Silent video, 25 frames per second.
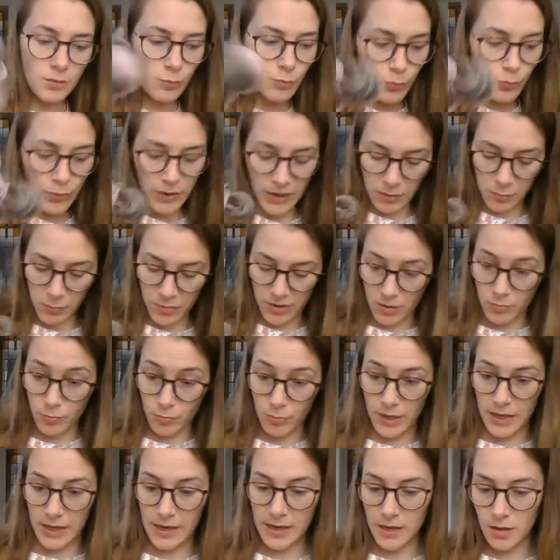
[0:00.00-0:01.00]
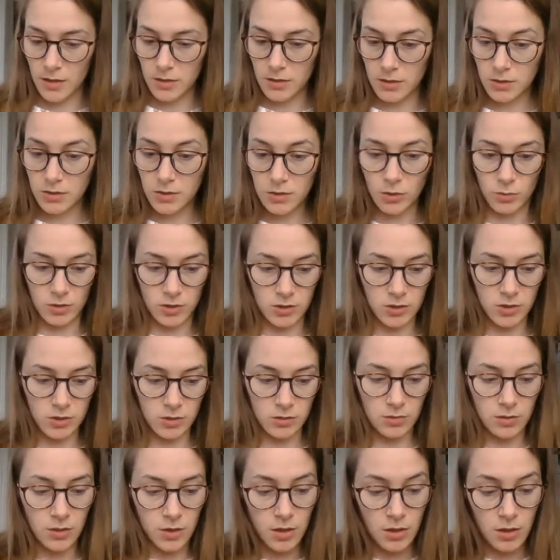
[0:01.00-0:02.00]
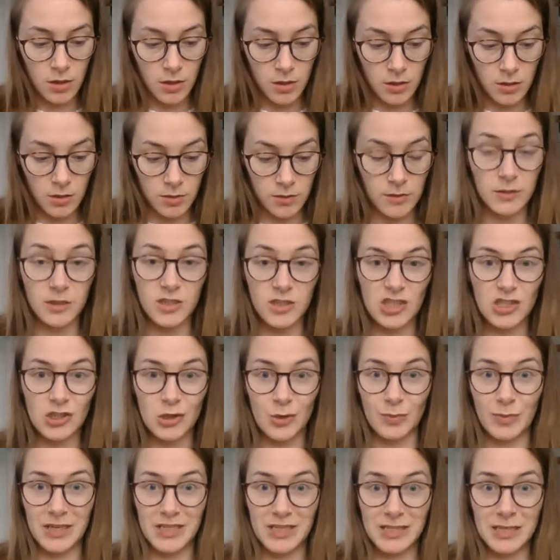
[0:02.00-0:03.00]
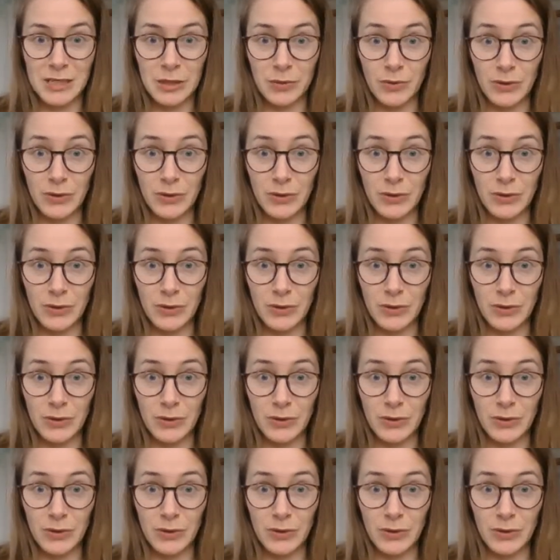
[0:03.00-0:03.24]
Pretty, pretty, pretty. So much new